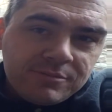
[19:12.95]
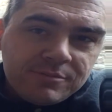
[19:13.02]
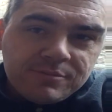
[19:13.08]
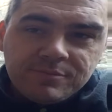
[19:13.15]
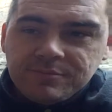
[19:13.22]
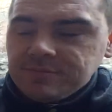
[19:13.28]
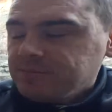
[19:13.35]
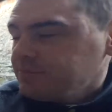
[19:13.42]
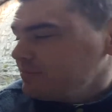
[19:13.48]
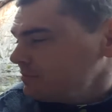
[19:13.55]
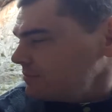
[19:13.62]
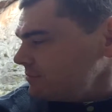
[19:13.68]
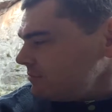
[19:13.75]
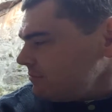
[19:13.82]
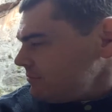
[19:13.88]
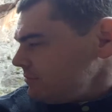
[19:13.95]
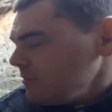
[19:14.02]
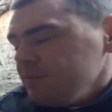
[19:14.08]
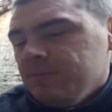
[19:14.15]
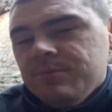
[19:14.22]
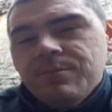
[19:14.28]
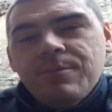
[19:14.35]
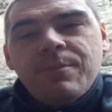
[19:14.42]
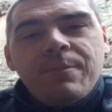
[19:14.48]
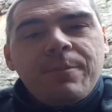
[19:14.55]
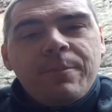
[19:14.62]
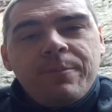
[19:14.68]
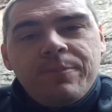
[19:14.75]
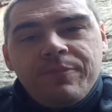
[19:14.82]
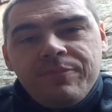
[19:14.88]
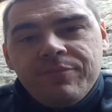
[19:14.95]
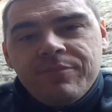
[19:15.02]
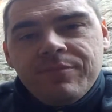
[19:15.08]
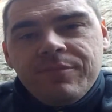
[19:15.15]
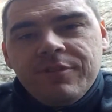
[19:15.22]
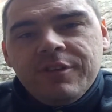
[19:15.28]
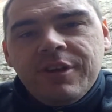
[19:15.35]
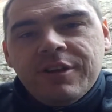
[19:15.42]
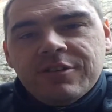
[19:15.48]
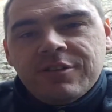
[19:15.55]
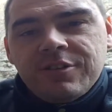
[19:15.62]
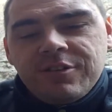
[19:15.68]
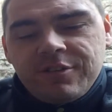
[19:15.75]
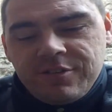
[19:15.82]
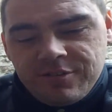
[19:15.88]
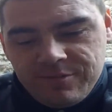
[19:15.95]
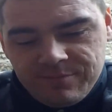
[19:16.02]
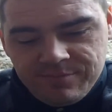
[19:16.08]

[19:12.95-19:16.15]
Those, whatever they Nuts. are called.